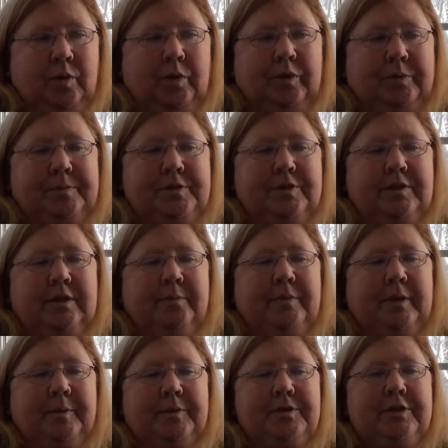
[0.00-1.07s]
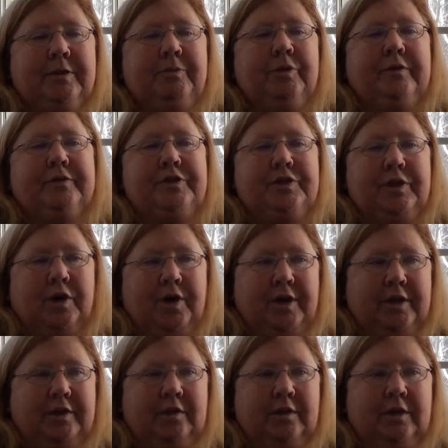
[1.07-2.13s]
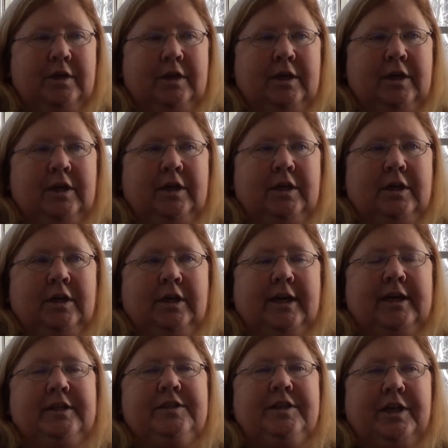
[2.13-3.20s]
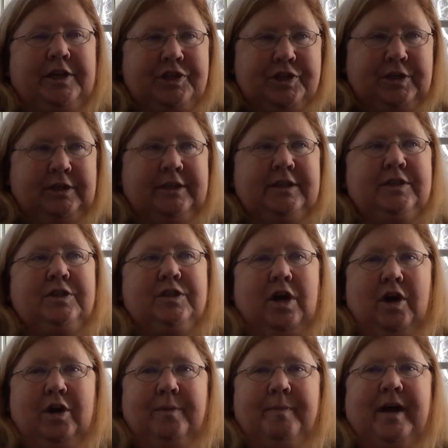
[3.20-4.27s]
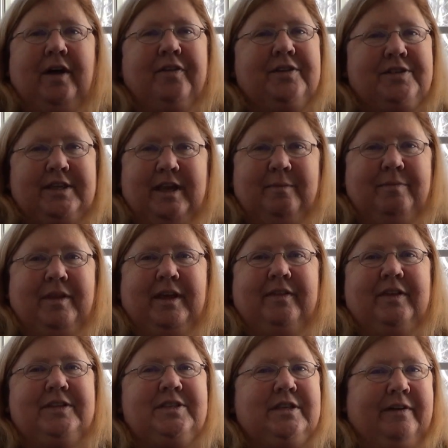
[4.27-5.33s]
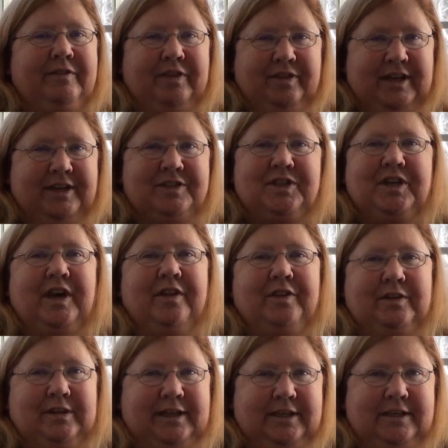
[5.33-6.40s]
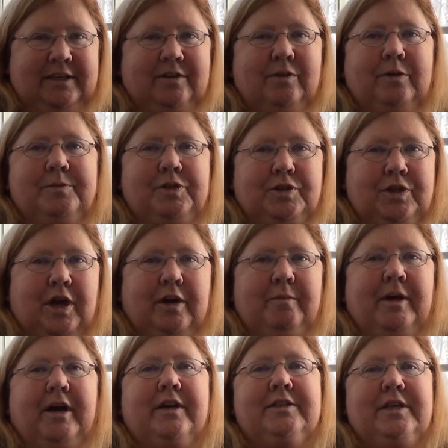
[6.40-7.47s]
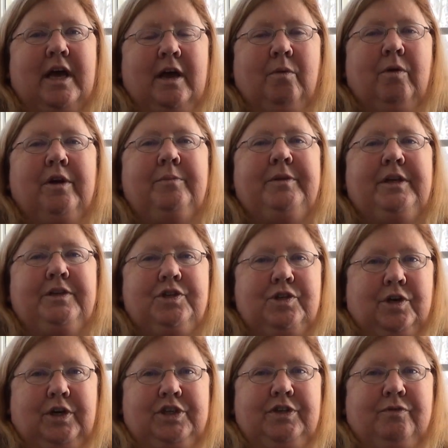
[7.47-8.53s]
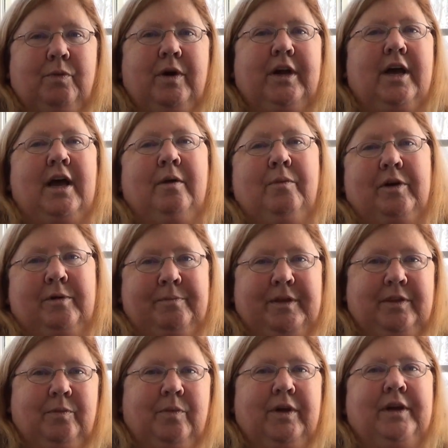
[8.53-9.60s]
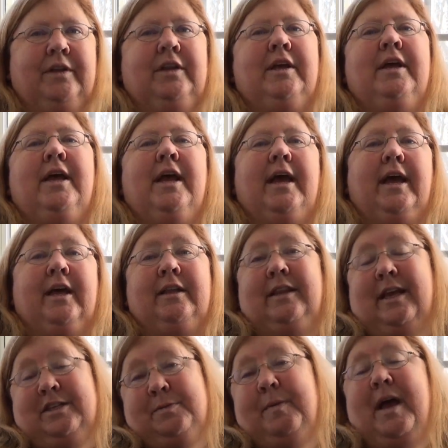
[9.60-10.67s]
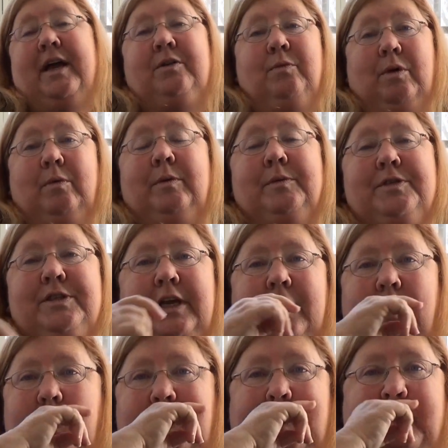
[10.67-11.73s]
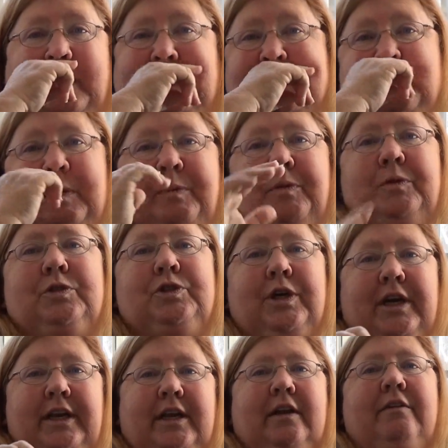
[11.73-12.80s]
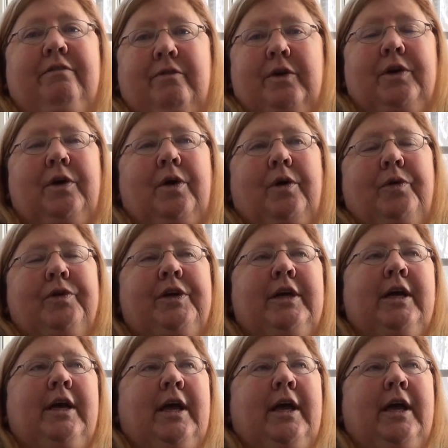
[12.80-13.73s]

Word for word: groups that people seem to have started intentionally to talk about the same thing that 7,000 other LinkedIn groups are talking yes. about because I want to be in charge of one. I want to mm-hmm. be the mm-hmm. one in, and that's back to what we were saying earlier about these people who are trying to get a foothold.